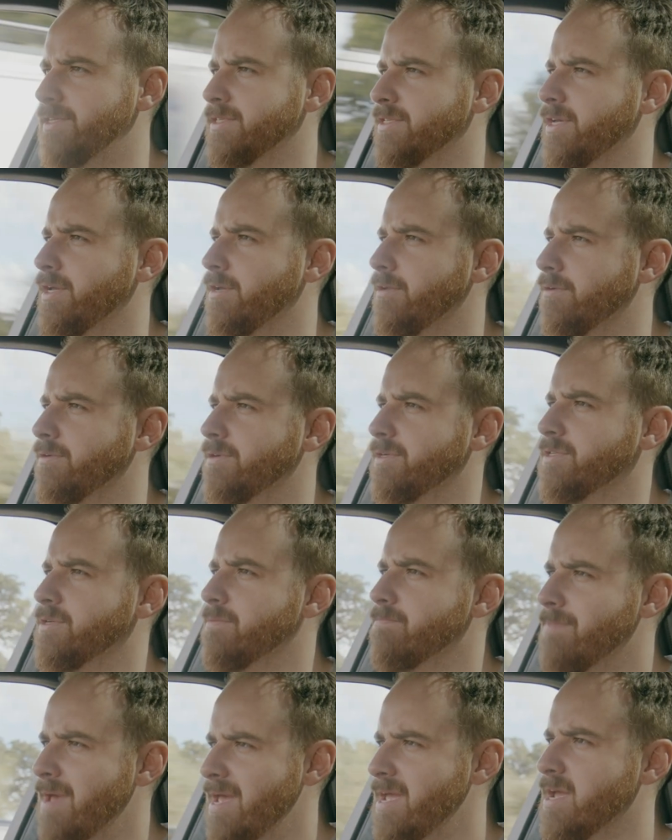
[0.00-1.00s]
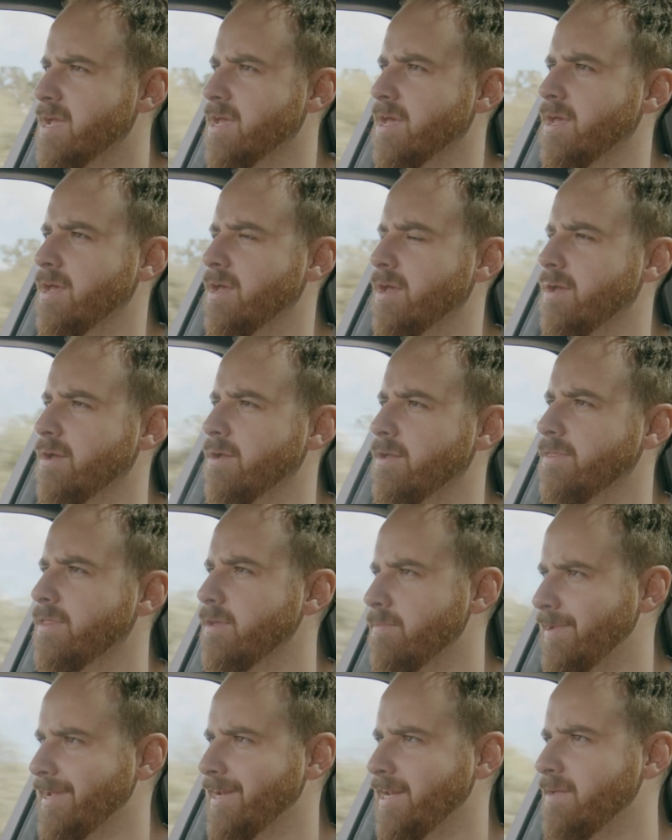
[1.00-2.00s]
is that in order to make
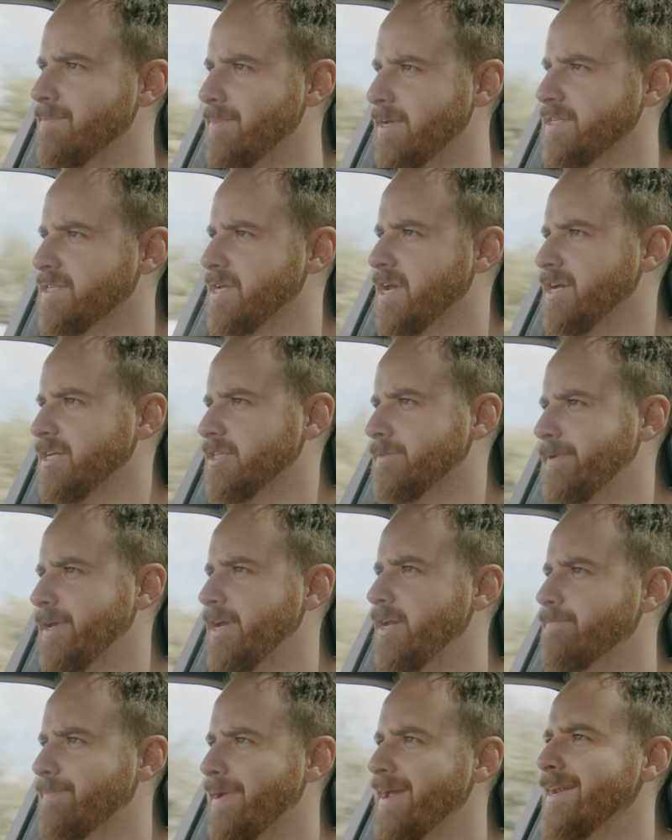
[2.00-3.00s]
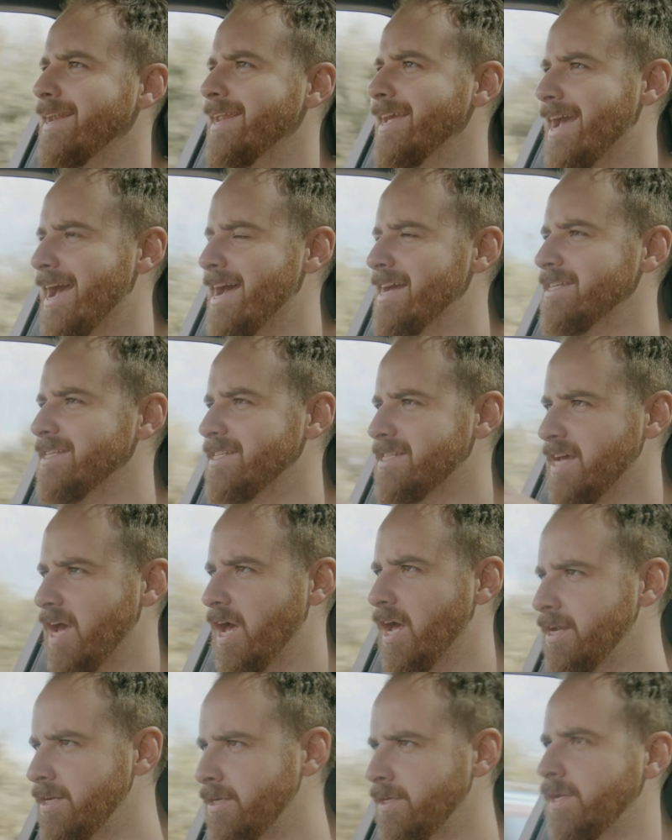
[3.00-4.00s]
the Bentley Bentayga speed, Bentley has
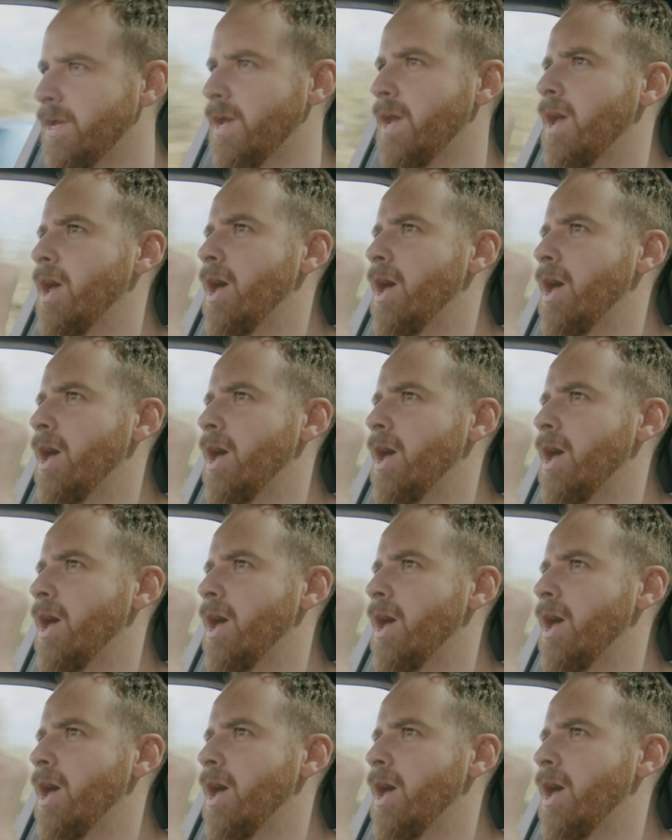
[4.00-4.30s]
done